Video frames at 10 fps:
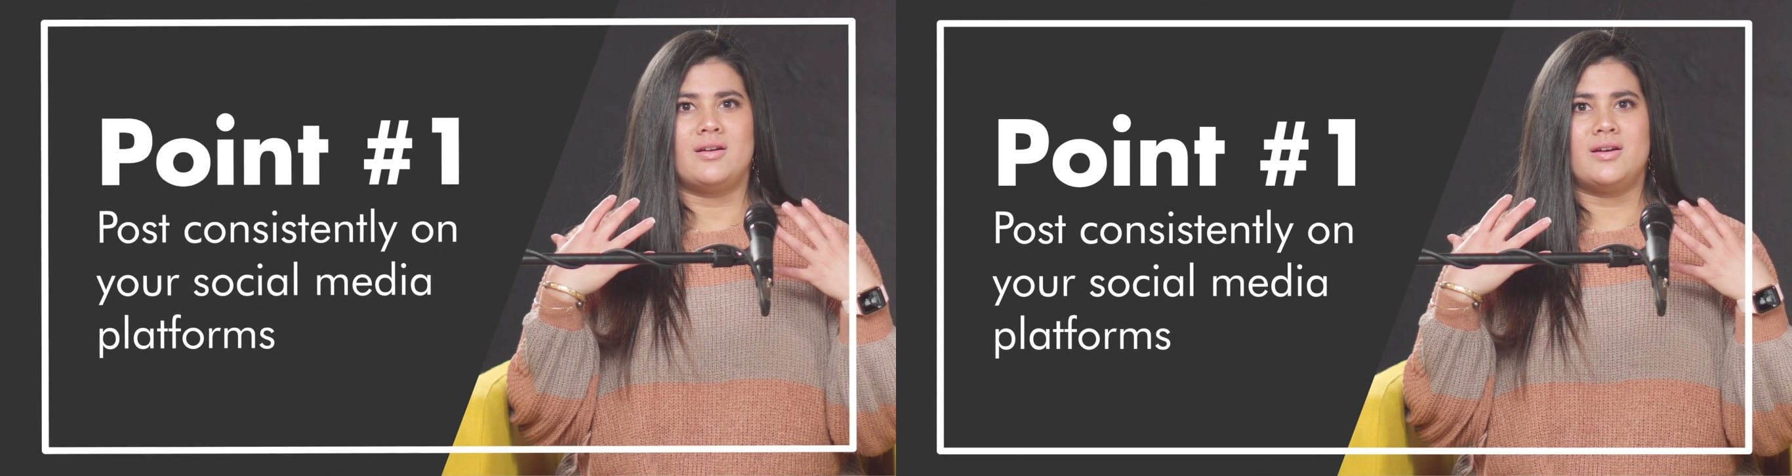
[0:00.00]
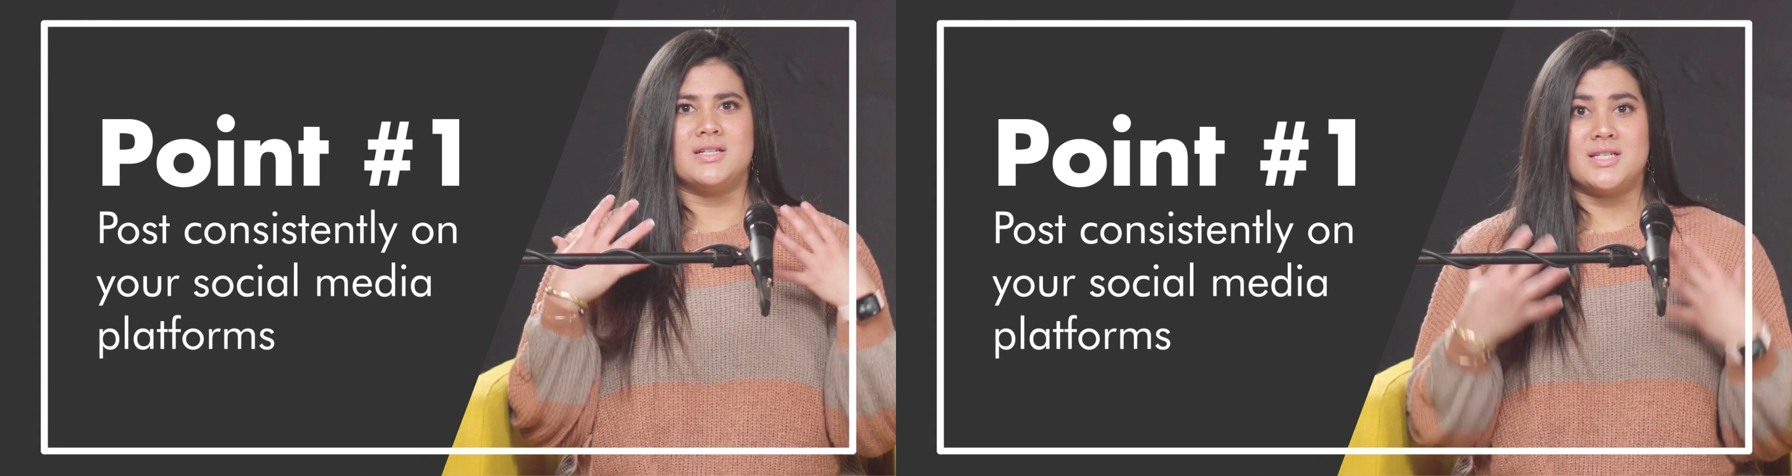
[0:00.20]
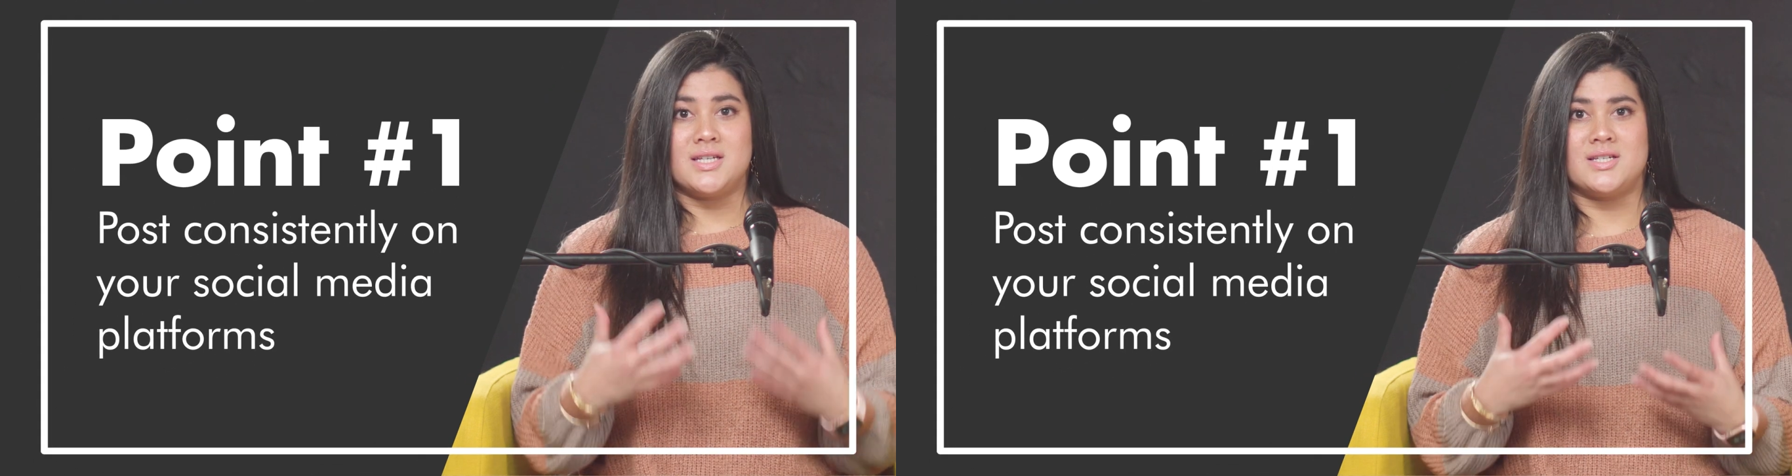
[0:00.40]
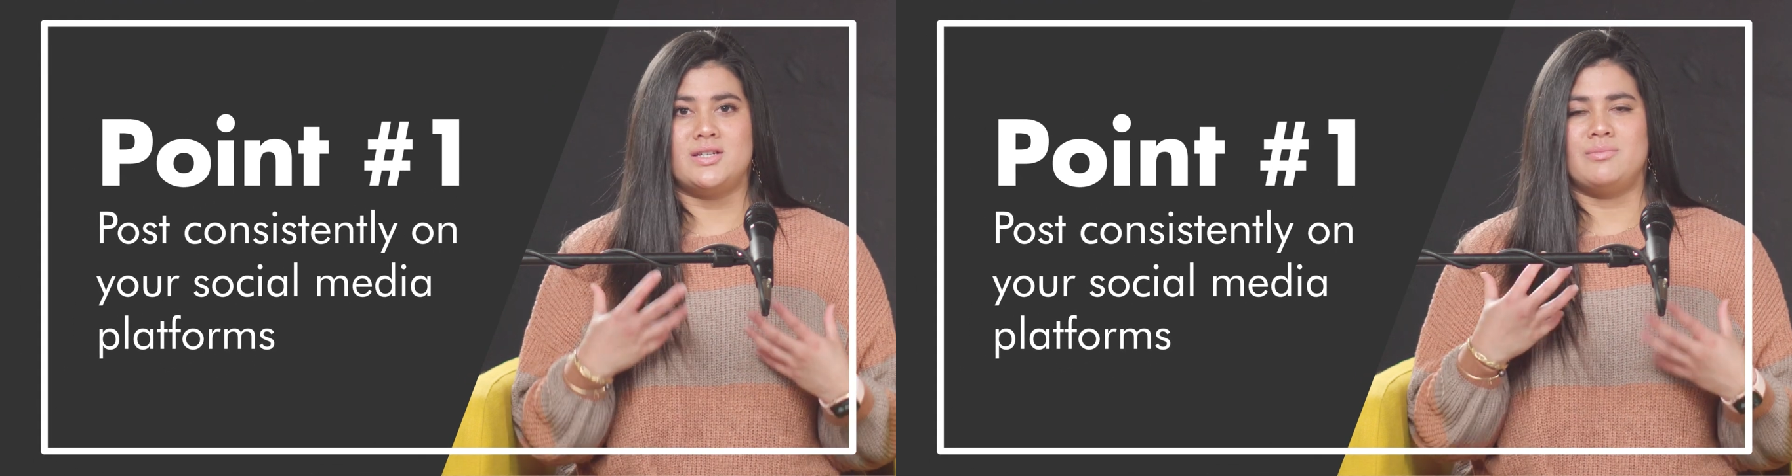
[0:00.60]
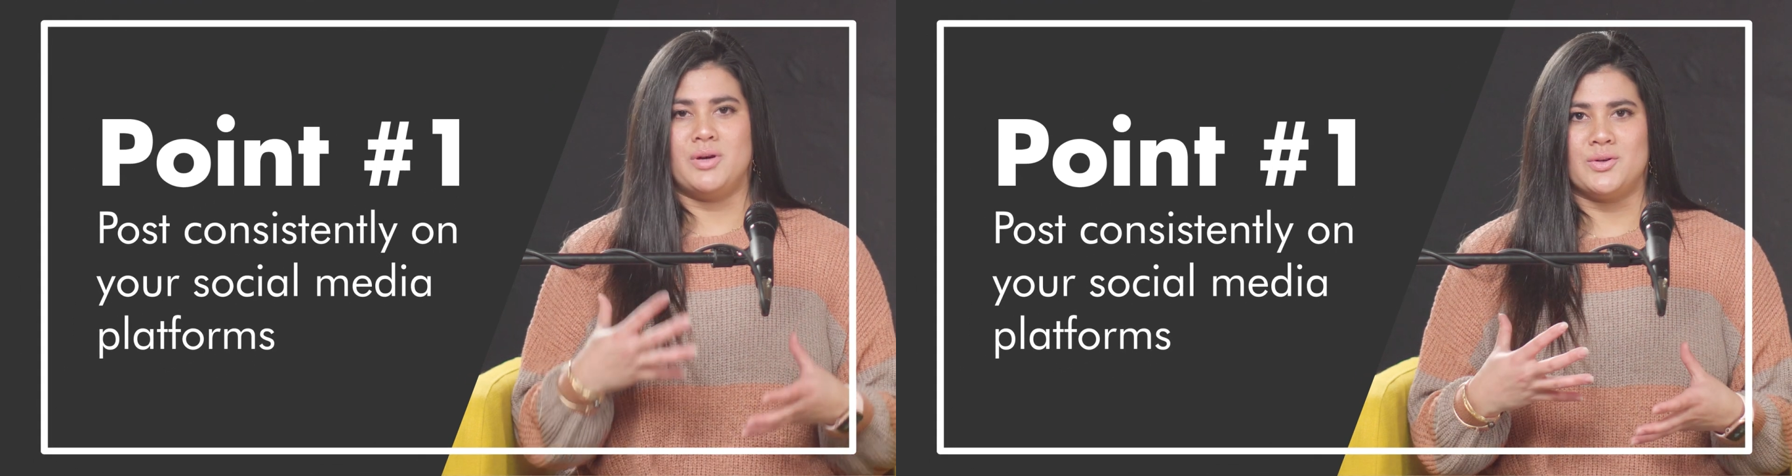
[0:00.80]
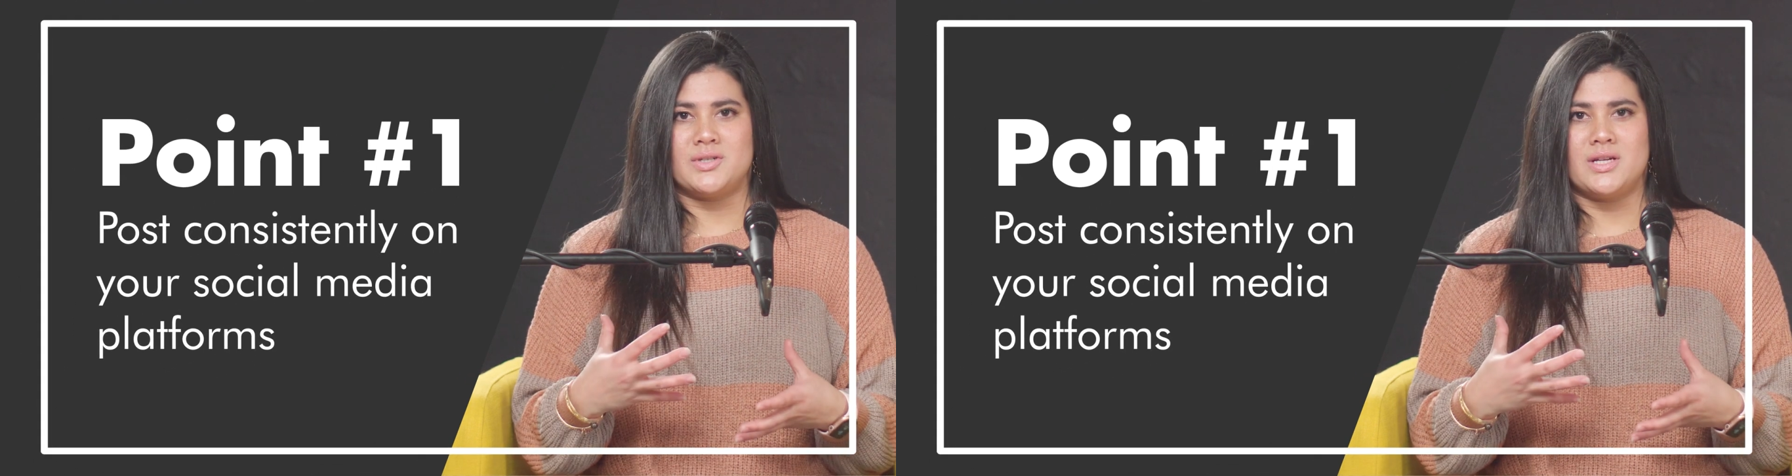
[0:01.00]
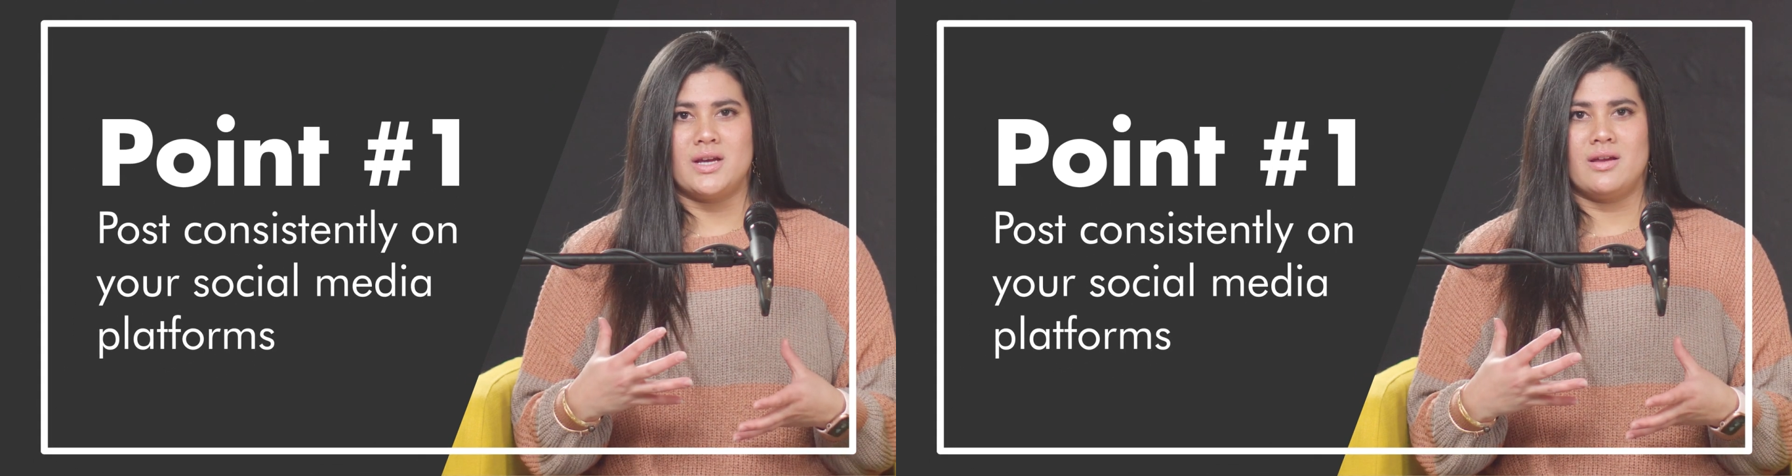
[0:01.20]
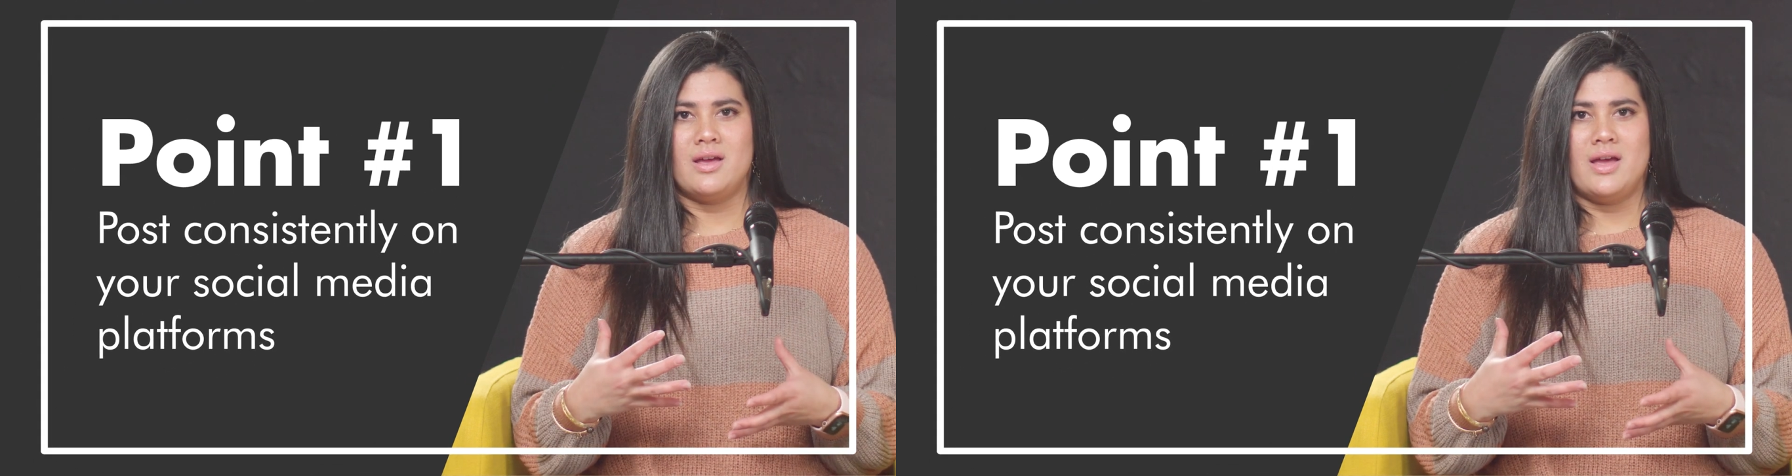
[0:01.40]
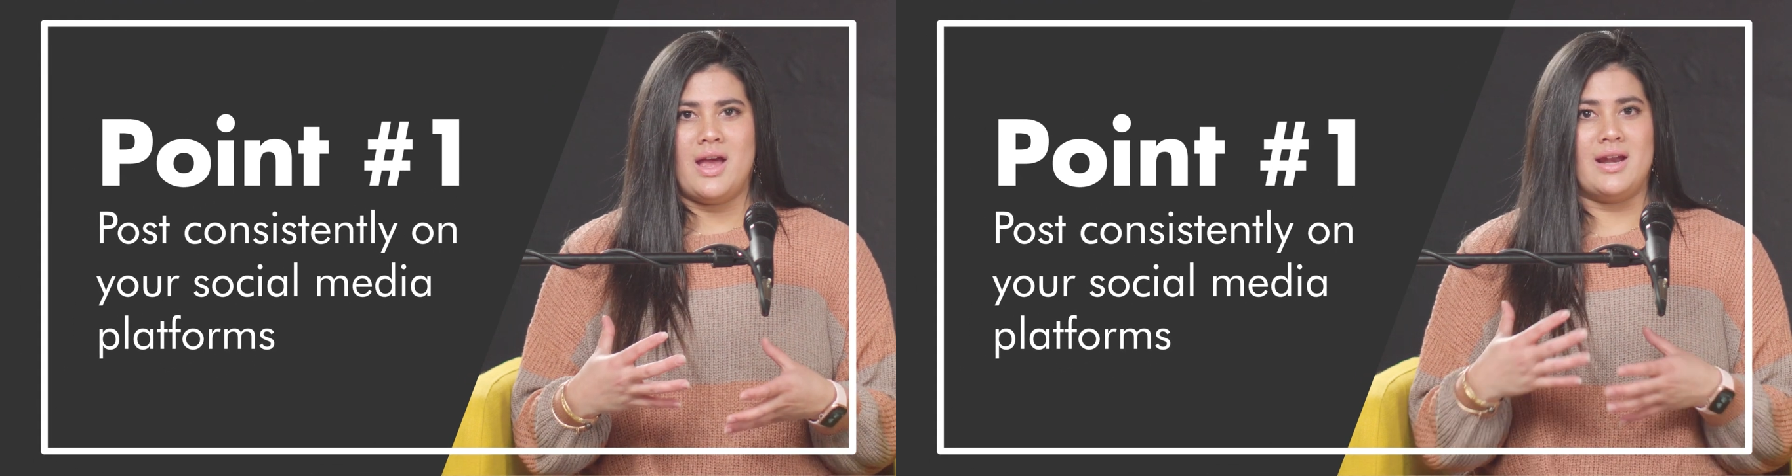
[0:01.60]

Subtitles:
consistent posting. Mm-hmm.